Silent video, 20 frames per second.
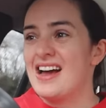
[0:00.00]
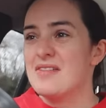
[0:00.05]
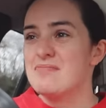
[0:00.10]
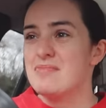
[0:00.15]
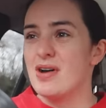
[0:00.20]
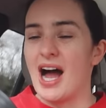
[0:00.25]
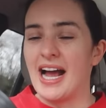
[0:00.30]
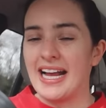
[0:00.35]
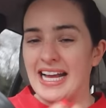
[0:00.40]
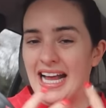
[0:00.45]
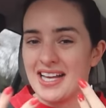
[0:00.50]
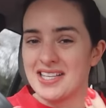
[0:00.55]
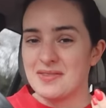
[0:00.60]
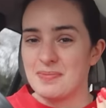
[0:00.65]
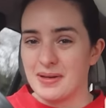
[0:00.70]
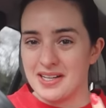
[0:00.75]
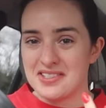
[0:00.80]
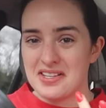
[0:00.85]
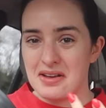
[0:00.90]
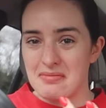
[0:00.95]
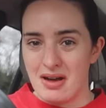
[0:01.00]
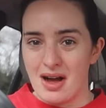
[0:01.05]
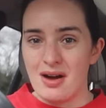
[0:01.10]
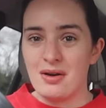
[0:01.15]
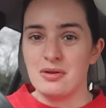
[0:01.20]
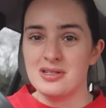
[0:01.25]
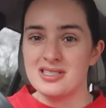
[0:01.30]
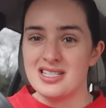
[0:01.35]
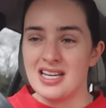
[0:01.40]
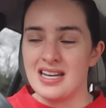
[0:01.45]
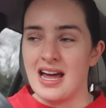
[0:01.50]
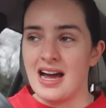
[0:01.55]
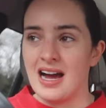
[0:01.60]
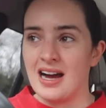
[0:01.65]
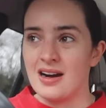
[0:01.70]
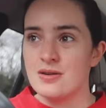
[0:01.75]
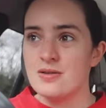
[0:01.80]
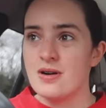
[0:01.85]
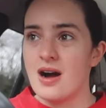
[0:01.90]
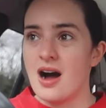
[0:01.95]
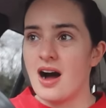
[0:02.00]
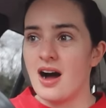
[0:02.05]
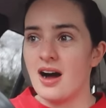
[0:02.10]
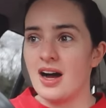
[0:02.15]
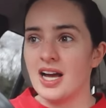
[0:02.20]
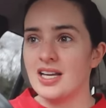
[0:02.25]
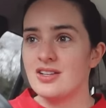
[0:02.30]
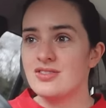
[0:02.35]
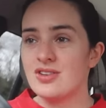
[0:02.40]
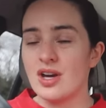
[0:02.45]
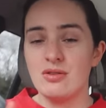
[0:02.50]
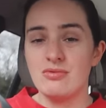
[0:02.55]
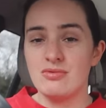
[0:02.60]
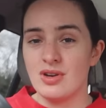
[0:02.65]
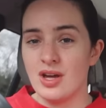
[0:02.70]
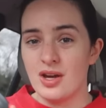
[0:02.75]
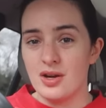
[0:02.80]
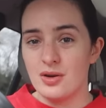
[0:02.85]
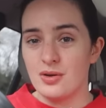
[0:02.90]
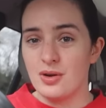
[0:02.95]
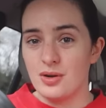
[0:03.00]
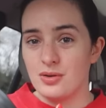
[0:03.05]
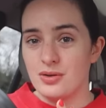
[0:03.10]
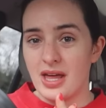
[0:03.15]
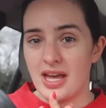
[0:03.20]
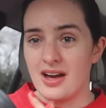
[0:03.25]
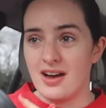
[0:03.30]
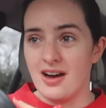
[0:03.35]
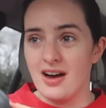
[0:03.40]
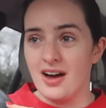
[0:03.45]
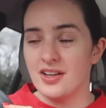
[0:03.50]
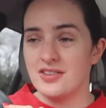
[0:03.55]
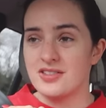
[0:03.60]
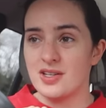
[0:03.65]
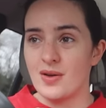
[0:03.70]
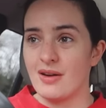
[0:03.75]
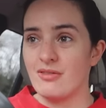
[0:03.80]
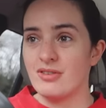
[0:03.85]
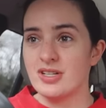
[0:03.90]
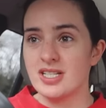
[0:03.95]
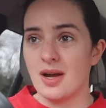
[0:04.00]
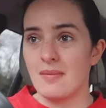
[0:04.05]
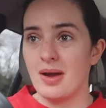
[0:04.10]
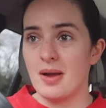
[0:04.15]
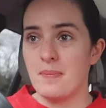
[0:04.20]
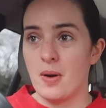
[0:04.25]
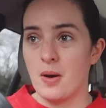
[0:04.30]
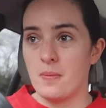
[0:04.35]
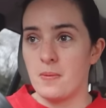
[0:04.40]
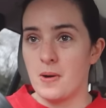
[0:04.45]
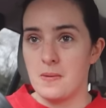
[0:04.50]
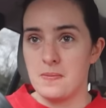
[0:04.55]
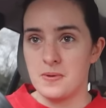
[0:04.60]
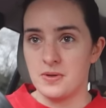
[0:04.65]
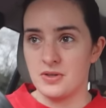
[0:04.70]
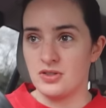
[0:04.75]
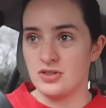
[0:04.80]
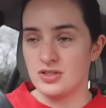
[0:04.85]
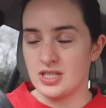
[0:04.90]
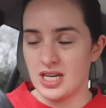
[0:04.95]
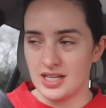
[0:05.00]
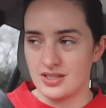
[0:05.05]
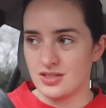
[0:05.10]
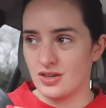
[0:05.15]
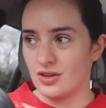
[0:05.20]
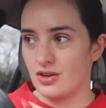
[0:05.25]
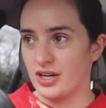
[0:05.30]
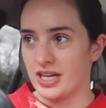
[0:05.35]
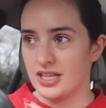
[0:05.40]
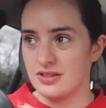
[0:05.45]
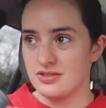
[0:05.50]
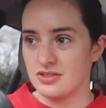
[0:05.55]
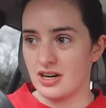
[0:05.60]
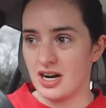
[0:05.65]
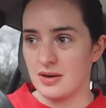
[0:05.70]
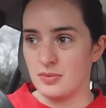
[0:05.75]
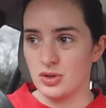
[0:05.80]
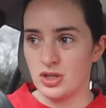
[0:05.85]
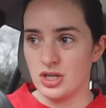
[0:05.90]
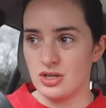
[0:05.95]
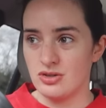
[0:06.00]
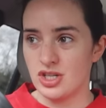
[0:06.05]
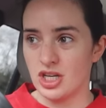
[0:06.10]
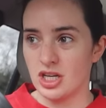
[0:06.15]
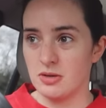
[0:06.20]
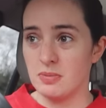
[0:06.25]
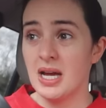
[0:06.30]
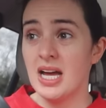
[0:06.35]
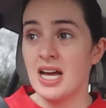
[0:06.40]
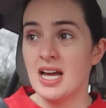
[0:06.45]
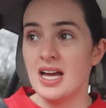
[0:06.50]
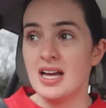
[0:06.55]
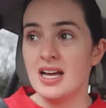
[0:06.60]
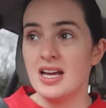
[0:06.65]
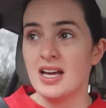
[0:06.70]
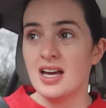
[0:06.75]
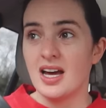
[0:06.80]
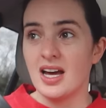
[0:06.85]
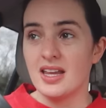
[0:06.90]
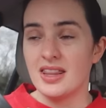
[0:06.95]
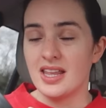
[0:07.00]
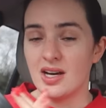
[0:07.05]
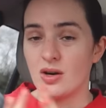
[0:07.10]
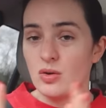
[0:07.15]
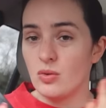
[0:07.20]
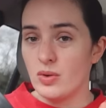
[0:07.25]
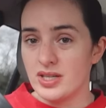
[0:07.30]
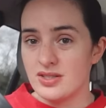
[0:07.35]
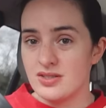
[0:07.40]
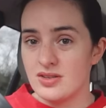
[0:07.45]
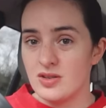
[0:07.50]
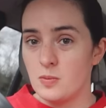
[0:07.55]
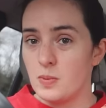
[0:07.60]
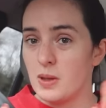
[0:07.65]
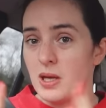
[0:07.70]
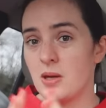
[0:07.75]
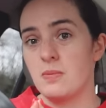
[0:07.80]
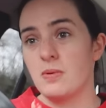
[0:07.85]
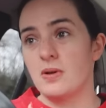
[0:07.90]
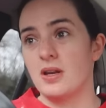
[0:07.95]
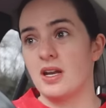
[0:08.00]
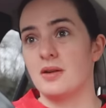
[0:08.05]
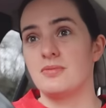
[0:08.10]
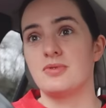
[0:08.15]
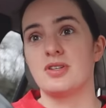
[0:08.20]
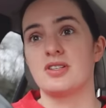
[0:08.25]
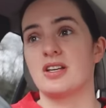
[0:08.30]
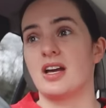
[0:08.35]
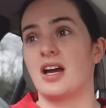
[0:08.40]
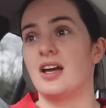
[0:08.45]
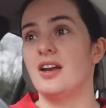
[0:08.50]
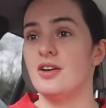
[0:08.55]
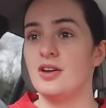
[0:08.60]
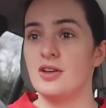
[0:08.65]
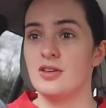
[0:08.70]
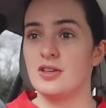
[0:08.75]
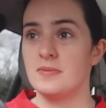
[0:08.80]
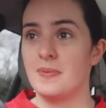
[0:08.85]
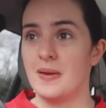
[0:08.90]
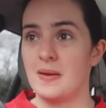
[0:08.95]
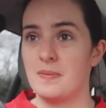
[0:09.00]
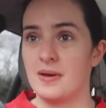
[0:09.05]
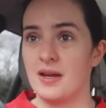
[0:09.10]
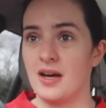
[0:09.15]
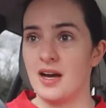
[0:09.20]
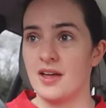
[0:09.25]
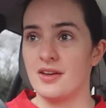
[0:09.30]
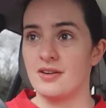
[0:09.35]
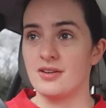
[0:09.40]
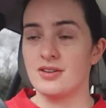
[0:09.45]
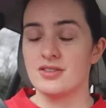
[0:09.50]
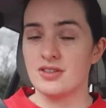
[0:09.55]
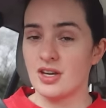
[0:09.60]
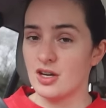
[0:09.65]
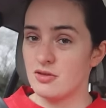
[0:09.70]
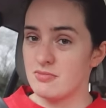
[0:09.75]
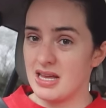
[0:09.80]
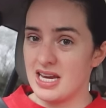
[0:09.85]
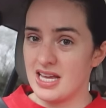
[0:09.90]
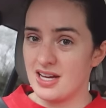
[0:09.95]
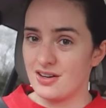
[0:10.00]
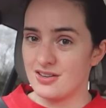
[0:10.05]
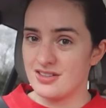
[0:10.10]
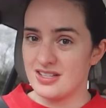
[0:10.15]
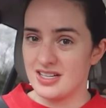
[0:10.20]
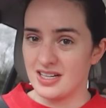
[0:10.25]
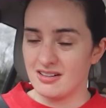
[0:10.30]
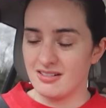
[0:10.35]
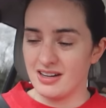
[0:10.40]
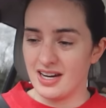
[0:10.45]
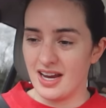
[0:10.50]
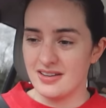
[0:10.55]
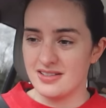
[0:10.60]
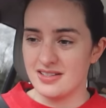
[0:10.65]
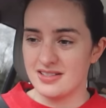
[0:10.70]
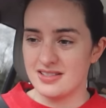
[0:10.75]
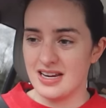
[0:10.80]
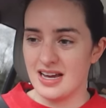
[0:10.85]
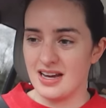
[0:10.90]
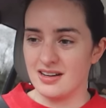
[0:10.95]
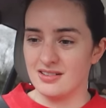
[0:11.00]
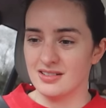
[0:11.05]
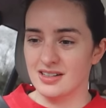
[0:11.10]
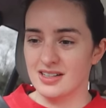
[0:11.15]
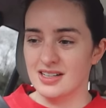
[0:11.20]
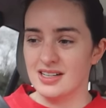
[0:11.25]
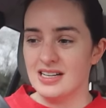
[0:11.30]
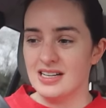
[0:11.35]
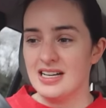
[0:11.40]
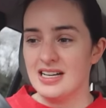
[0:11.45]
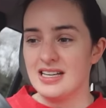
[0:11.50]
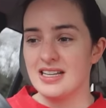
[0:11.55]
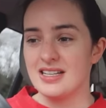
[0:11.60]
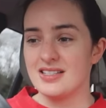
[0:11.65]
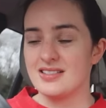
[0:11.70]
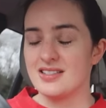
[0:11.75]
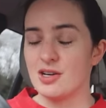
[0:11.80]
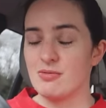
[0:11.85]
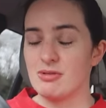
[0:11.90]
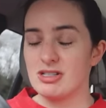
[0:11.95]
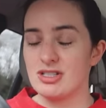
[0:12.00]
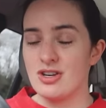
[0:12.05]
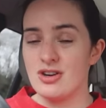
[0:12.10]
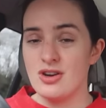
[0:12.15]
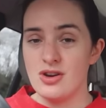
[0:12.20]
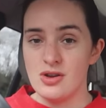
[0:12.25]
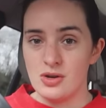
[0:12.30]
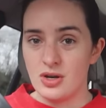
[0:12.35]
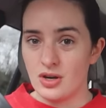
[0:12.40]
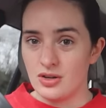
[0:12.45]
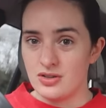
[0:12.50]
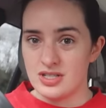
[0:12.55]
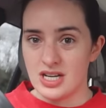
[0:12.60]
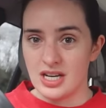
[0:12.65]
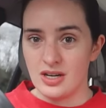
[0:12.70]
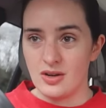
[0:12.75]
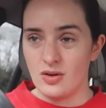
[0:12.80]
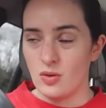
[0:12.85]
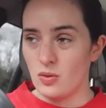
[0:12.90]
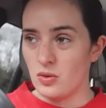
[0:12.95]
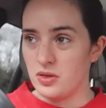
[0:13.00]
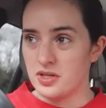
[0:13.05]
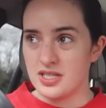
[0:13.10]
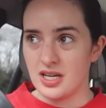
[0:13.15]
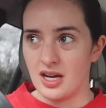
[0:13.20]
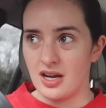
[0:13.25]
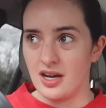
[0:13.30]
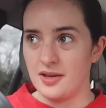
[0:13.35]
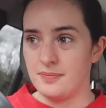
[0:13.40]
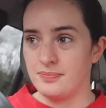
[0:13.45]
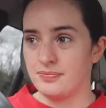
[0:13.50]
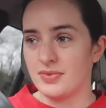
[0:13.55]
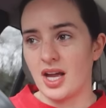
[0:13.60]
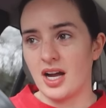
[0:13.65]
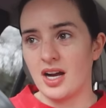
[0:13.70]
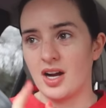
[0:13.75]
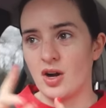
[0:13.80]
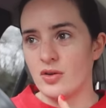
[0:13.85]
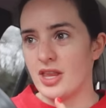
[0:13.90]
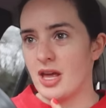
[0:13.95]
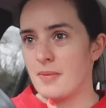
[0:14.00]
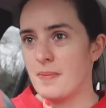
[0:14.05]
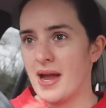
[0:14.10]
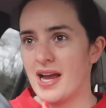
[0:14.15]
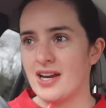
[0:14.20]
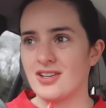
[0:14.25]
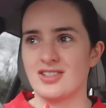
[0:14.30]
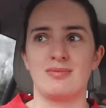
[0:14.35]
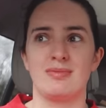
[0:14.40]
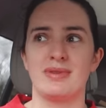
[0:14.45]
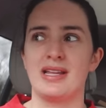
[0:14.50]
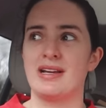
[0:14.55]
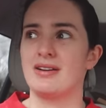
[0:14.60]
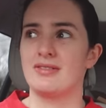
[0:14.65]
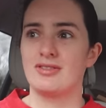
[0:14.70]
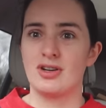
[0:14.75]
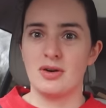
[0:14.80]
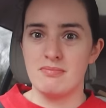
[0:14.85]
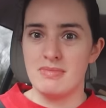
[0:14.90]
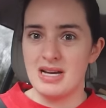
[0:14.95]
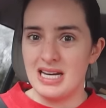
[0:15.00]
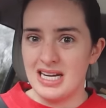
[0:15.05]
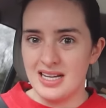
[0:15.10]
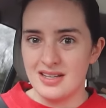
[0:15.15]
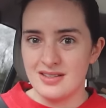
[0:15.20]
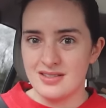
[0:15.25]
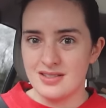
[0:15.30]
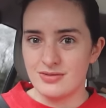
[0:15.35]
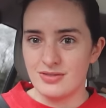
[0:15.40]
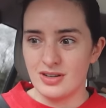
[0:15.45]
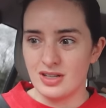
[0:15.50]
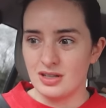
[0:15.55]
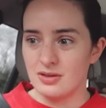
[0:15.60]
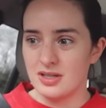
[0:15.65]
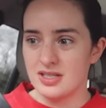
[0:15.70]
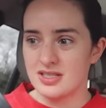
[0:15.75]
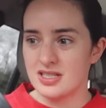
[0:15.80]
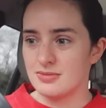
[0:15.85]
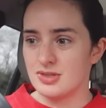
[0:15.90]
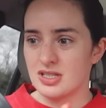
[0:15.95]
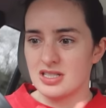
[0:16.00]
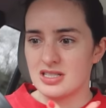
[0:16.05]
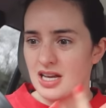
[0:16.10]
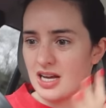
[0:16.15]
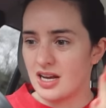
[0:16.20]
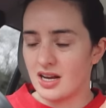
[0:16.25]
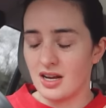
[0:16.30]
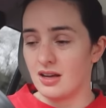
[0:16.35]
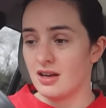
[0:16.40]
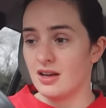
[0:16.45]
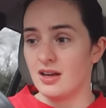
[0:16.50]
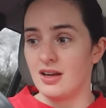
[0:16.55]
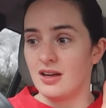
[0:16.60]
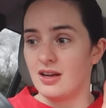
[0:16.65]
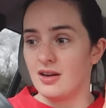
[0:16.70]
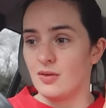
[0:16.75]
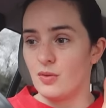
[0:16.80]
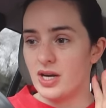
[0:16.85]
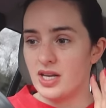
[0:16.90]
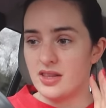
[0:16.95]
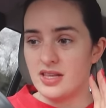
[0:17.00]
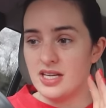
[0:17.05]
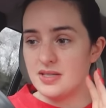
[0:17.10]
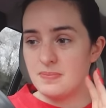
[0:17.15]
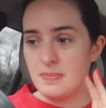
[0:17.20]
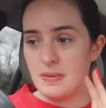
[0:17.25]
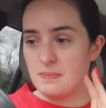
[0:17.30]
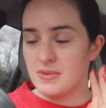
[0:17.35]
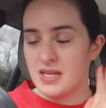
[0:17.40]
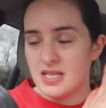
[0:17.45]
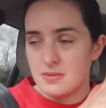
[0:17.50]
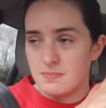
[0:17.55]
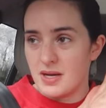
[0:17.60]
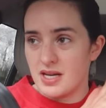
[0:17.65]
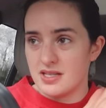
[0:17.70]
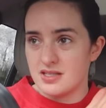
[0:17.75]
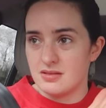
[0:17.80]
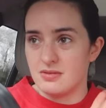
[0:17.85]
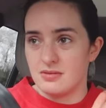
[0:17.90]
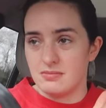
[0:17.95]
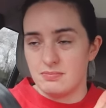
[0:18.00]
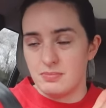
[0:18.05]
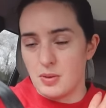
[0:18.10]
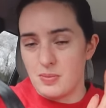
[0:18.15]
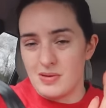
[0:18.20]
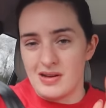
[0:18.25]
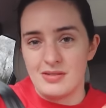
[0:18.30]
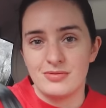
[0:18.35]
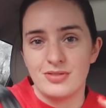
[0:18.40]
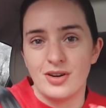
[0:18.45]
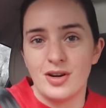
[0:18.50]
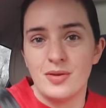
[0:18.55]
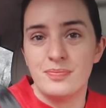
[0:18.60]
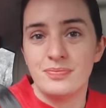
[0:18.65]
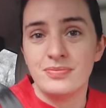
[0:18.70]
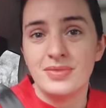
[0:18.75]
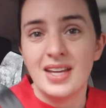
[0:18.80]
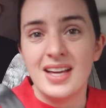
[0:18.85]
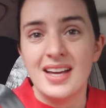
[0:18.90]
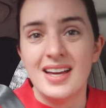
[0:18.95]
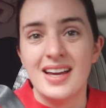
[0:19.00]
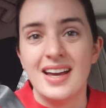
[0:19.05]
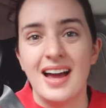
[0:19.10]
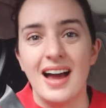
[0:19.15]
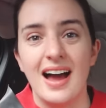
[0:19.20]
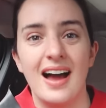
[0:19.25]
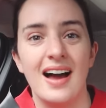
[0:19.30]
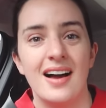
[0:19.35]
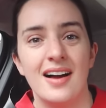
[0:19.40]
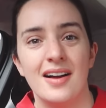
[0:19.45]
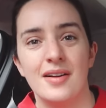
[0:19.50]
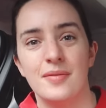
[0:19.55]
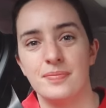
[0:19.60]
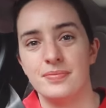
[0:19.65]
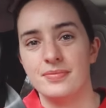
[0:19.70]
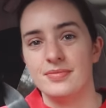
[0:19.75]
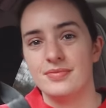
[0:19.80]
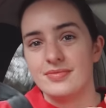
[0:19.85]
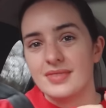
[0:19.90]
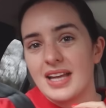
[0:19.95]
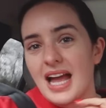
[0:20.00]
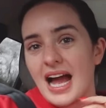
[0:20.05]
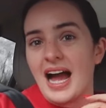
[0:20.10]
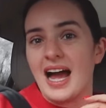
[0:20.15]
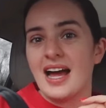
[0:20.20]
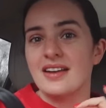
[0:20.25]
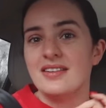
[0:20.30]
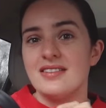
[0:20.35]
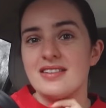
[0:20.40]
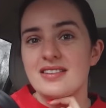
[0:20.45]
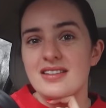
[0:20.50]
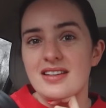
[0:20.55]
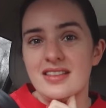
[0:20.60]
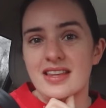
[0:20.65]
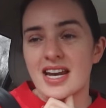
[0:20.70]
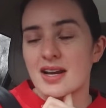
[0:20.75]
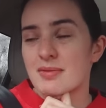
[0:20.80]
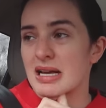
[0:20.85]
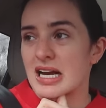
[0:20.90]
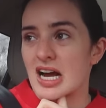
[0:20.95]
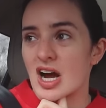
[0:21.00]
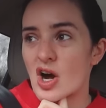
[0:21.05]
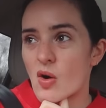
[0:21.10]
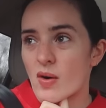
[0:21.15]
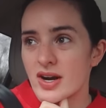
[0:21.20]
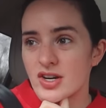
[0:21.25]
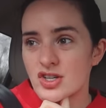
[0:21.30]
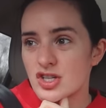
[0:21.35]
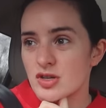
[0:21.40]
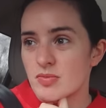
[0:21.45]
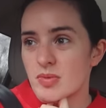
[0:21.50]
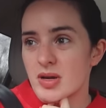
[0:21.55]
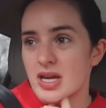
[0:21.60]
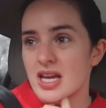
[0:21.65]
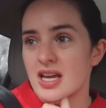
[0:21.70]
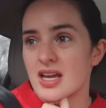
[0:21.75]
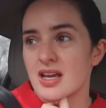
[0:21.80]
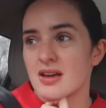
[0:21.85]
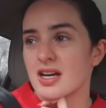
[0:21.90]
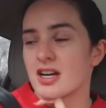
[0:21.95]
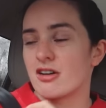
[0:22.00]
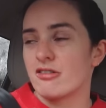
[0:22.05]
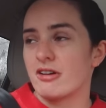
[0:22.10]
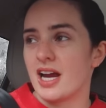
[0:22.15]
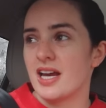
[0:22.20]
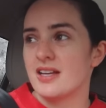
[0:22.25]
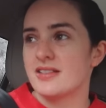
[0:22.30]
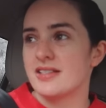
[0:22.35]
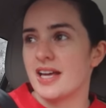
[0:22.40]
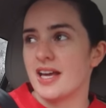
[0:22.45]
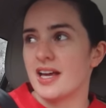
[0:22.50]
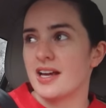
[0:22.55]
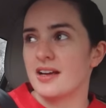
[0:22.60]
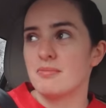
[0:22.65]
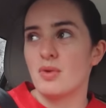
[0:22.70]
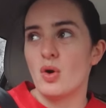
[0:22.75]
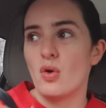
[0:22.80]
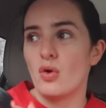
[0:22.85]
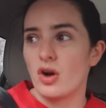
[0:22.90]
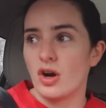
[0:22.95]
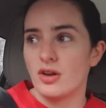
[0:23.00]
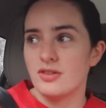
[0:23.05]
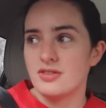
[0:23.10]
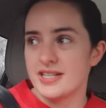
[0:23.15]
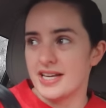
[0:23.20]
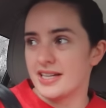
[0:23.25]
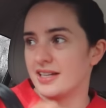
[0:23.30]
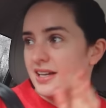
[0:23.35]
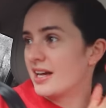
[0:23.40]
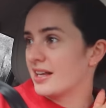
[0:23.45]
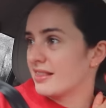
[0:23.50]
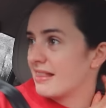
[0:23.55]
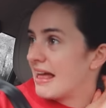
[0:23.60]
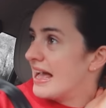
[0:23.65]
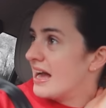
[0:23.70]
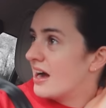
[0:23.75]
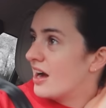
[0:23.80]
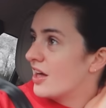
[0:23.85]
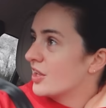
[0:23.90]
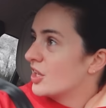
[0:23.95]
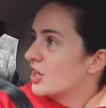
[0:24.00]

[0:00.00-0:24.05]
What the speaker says: But I guess because I'm older now, I don't know who they are. And so every time I pop up on TikTok or Instagram or YouTube, they're always new people. And I'm just like, I don't know who these people are. There are so many content creators now. There's so much new content all the time. I go on their page and they've got millions of followers. And I'm just like, where did this person pop up from? And then I'm like, oh, I should be creating more content like they are.